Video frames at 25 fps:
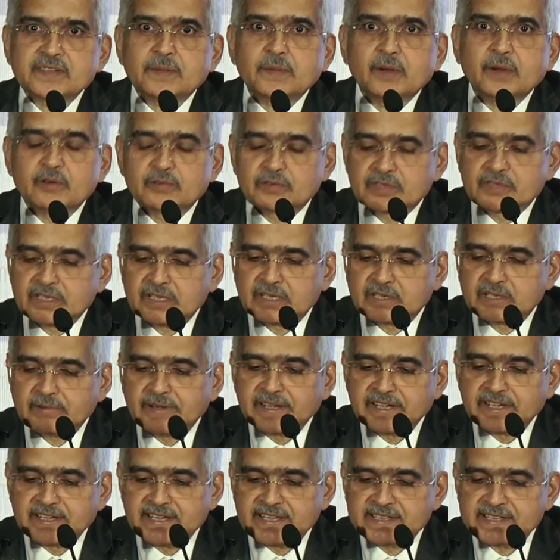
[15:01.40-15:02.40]
about
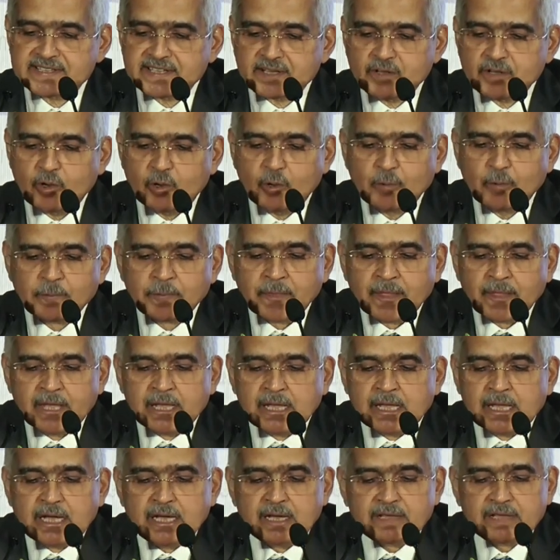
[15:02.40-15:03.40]
20 days ago,
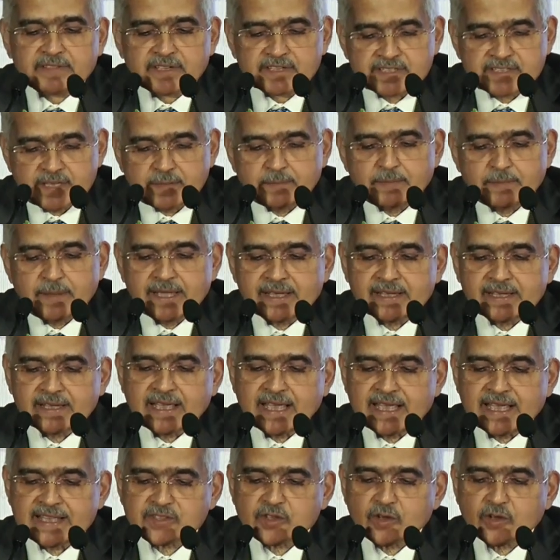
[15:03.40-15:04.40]
the Reserve Bank
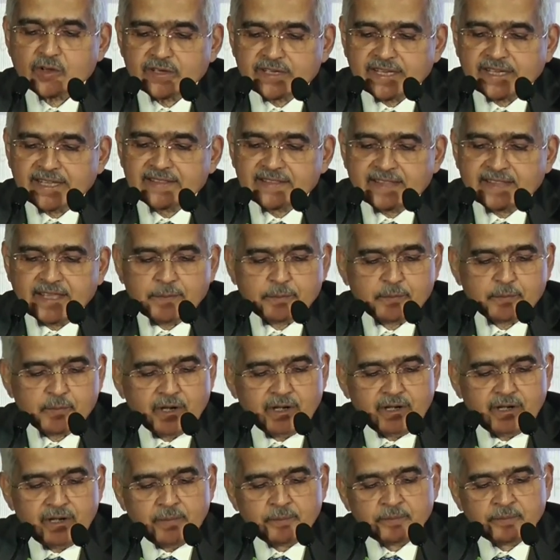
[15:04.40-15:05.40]
has on 10th
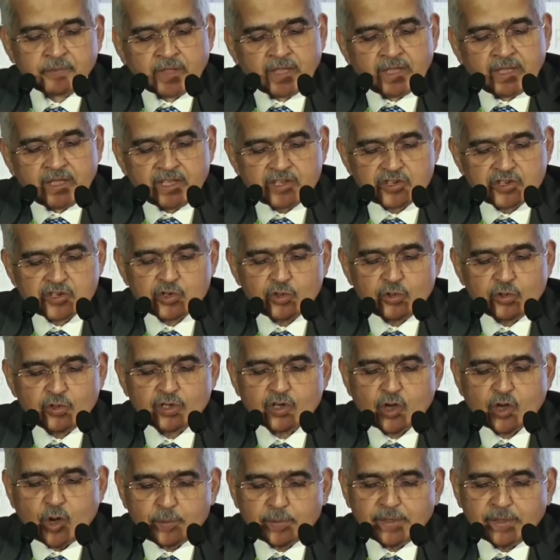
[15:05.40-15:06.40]
April issued
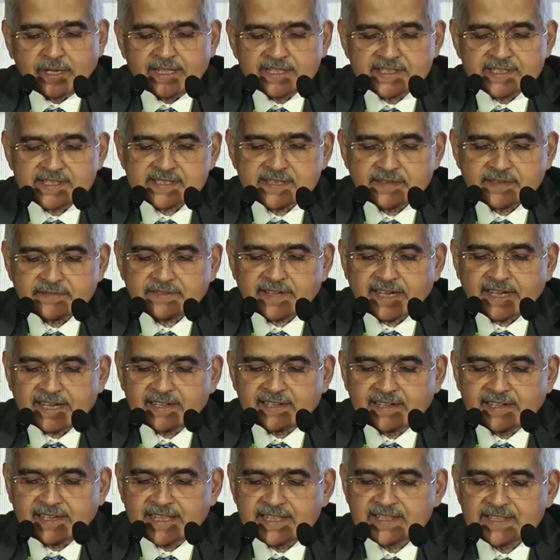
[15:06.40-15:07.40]
comprehensive
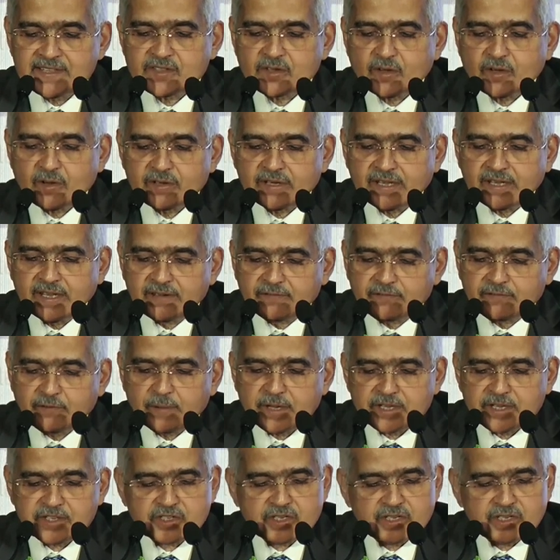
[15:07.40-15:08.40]
guidelines on
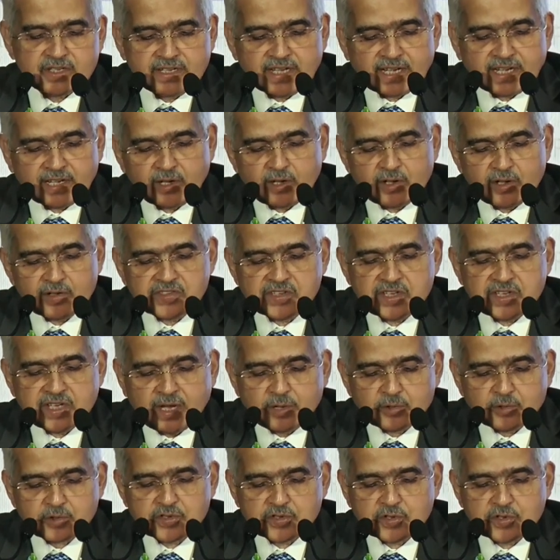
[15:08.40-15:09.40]
information technology
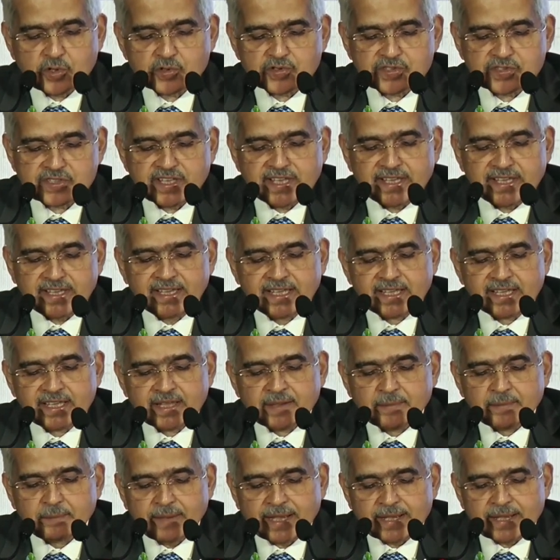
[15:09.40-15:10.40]
outsourcing
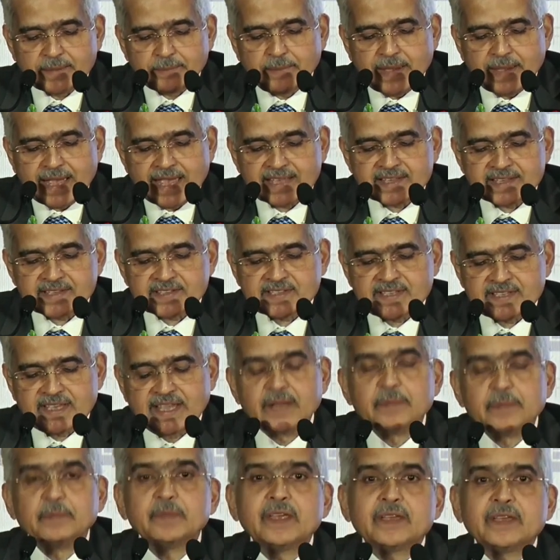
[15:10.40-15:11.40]
by banks,
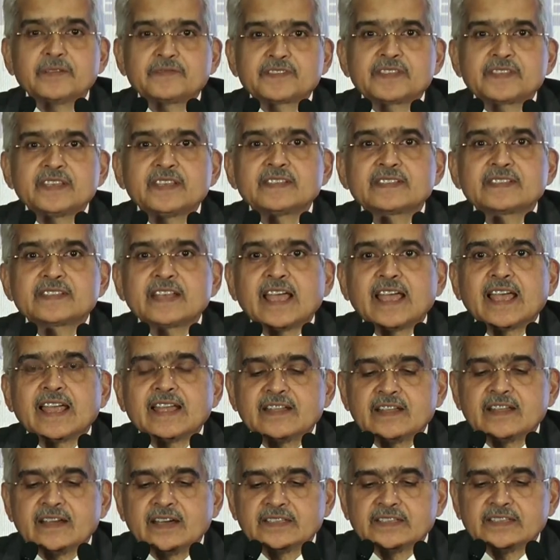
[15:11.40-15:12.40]
NBFCs,
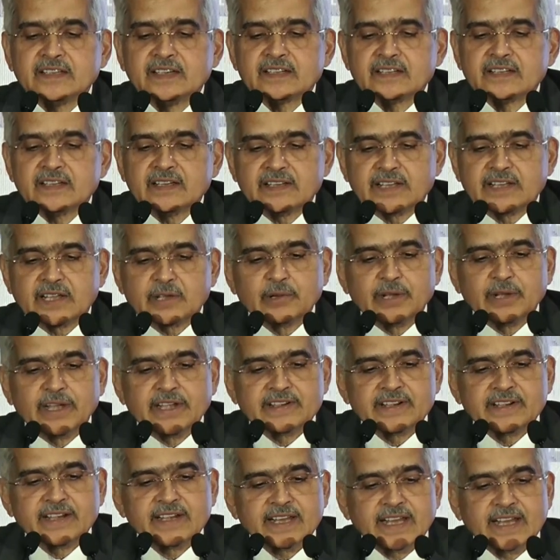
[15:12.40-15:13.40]
and other
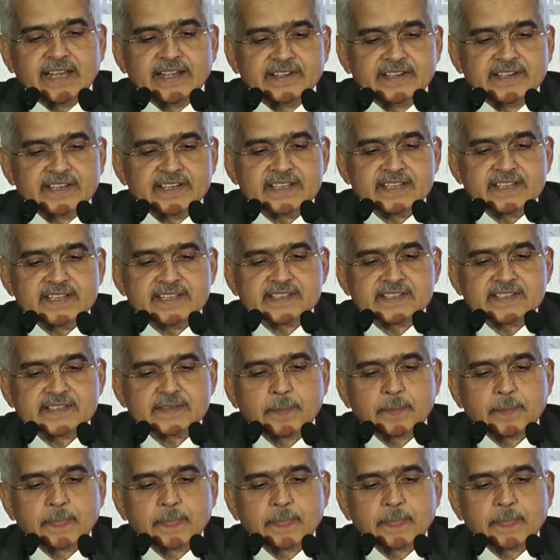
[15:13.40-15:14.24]
regulated entities.